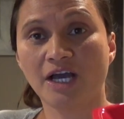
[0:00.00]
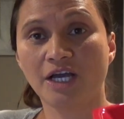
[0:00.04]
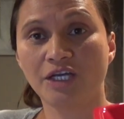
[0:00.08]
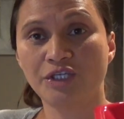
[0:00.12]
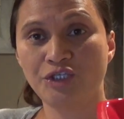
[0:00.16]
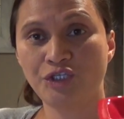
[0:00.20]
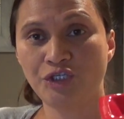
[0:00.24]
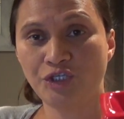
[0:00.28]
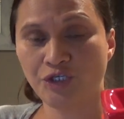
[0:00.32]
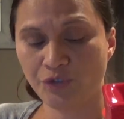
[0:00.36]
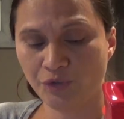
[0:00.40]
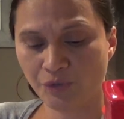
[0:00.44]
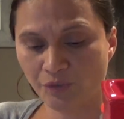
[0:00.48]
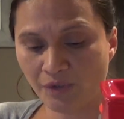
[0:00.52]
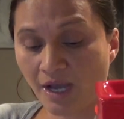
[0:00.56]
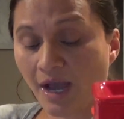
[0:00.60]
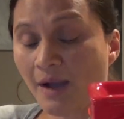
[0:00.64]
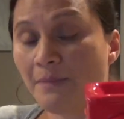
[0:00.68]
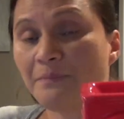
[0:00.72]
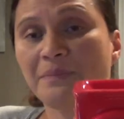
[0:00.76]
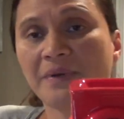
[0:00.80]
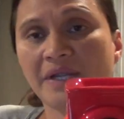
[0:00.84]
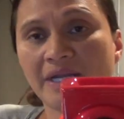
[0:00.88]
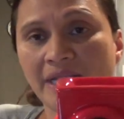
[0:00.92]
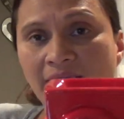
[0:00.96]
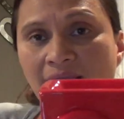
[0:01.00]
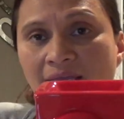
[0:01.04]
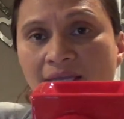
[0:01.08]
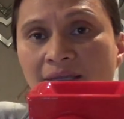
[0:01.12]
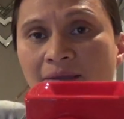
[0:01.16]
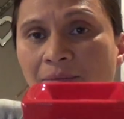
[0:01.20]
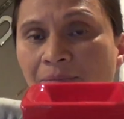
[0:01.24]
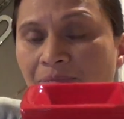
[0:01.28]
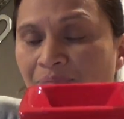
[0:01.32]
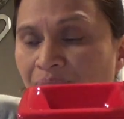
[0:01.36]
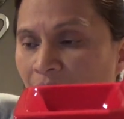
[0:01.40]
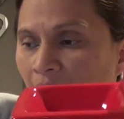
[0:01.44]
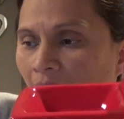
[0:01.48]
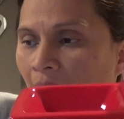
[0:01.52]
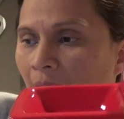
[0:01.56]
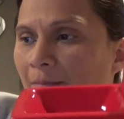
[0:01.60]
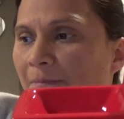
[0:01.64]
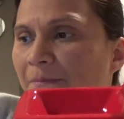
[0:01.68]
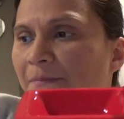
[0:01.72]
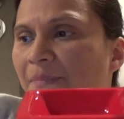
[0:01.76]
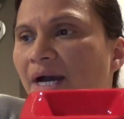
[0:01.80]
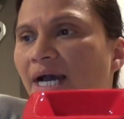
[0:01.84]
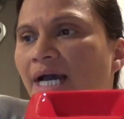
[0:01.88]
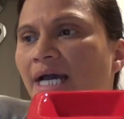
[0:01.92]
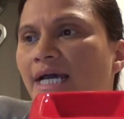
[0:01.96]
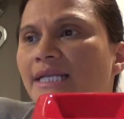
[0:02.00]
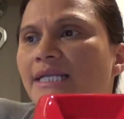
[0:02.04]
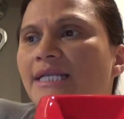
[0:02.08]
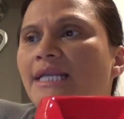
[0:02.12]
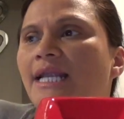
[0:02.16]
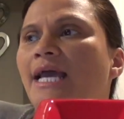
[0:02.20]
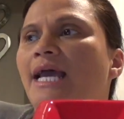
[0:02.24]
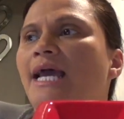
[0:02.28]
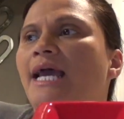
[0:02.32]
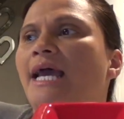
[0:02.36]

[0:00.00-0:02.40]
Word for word: a new company, but